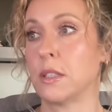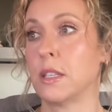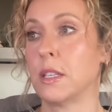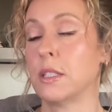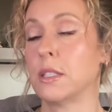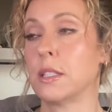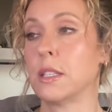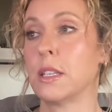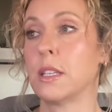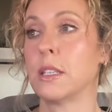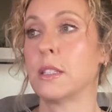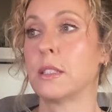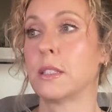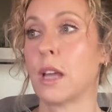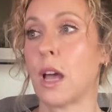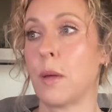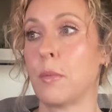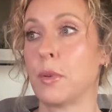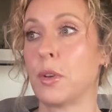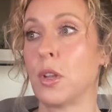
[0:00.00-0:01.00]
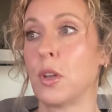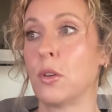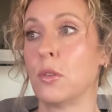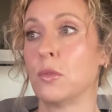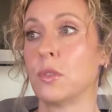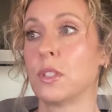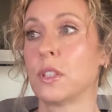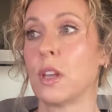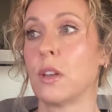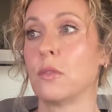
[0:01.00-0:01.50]
This is top
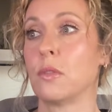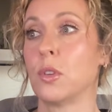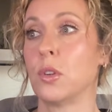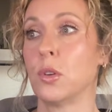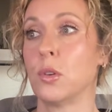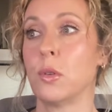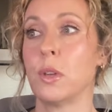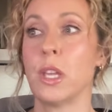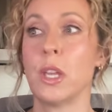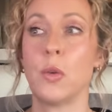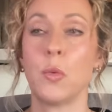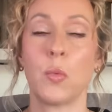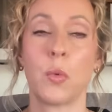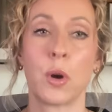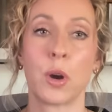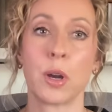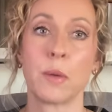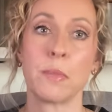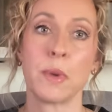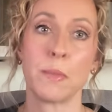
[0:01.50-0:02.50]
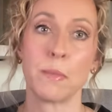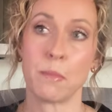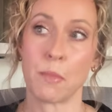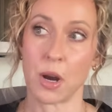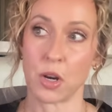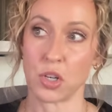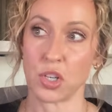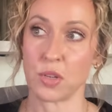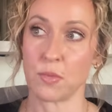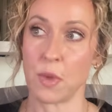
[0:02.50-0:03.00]
notes of gooey, warm
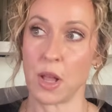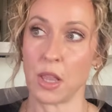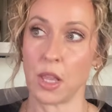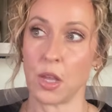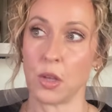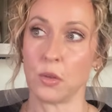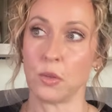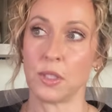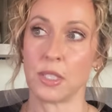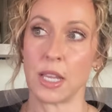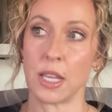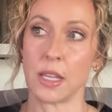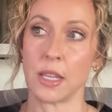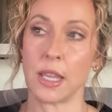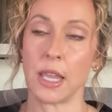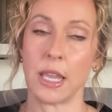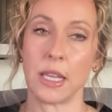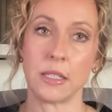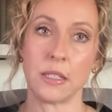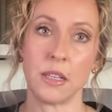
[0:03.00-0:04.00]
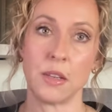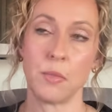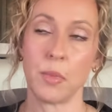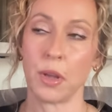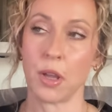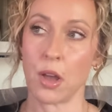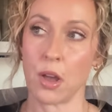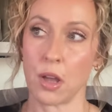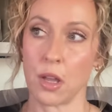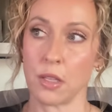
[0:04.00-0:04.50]
marshmallows and candied
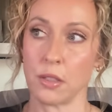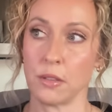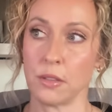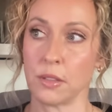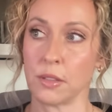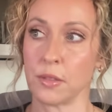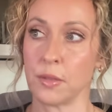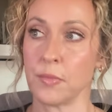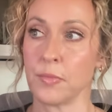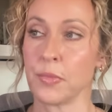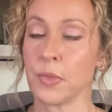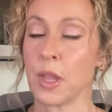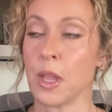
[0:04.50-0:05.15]
pecans,